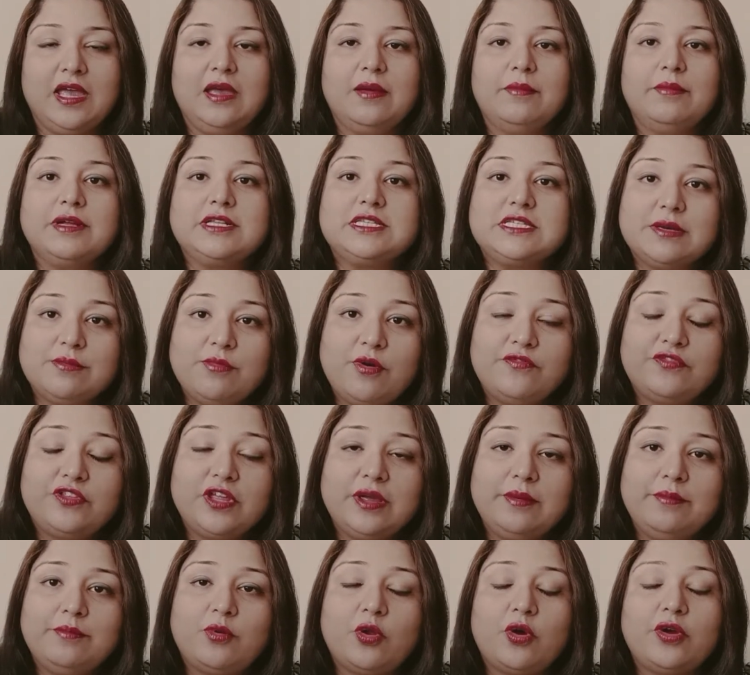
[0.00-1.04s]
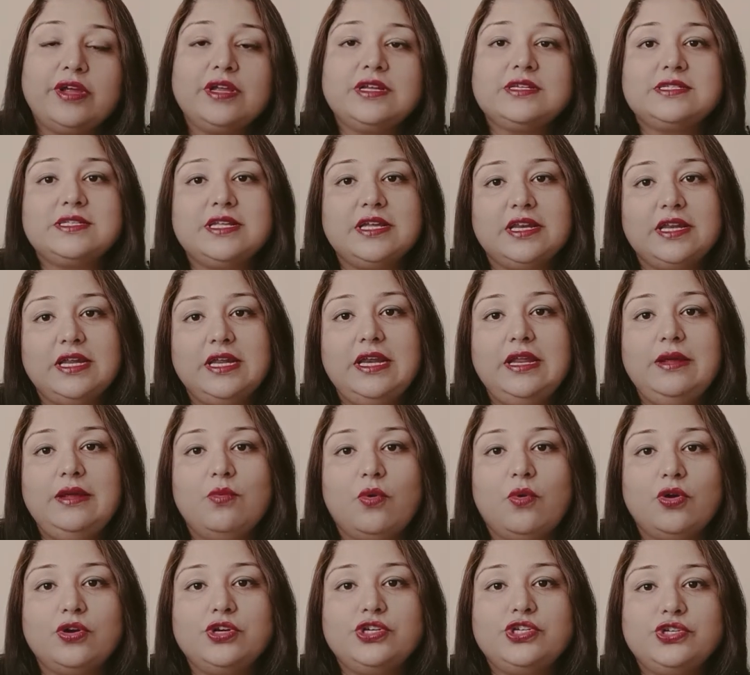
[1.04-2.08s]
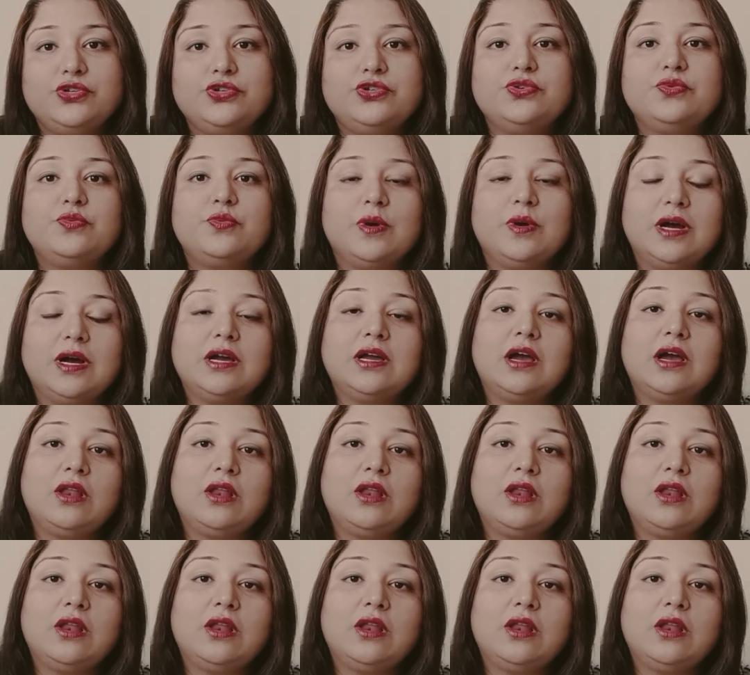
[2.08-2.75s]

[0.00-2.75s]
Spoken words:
But some of the employers, they really want you to work